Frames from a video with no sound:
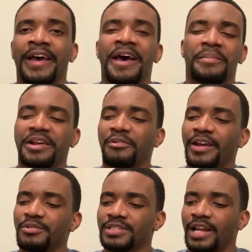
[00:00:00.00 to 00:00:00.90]
but anyway, he
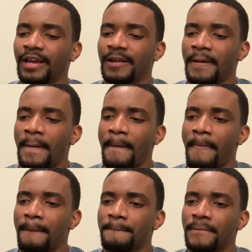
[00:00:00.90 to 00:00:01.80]
was like,
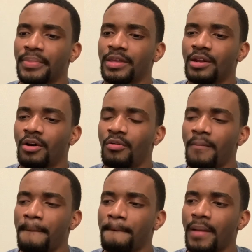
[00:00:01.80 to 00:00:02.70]
you know,
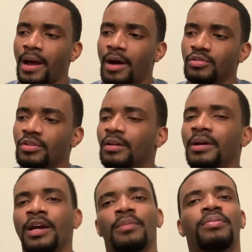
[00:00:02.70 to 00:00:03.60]
I was on an
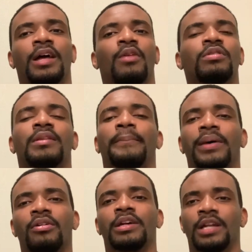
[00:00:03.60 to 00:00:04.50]
airplane with a
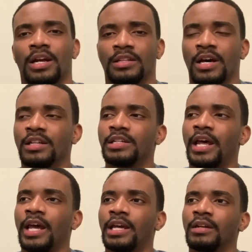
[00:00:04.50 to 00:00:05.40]
billionaire the other
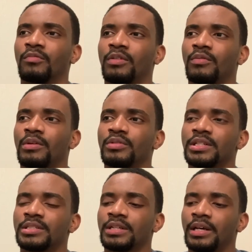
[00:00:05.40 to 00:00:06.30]
day, and we, we were
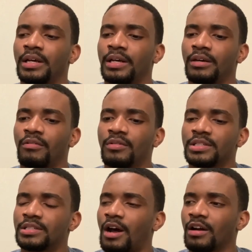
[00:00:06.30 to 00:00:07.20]
just we were
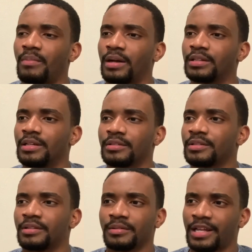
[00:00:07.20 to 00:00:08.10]
just talking about the.
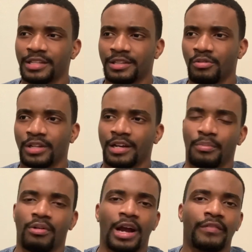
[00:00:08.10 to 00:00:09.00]
I think they were in like a
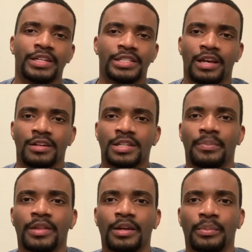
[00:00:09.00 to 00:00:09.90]
private jet or
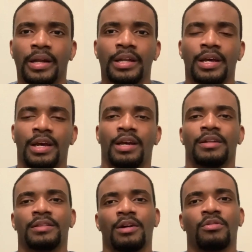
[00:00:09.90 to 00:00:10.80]
something, but
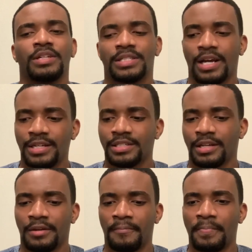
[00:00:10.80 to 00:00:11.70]
they were
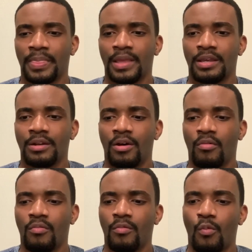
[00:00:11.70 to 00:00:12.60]
discussing, you
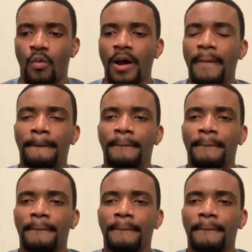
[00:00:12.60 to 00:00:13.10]
know, what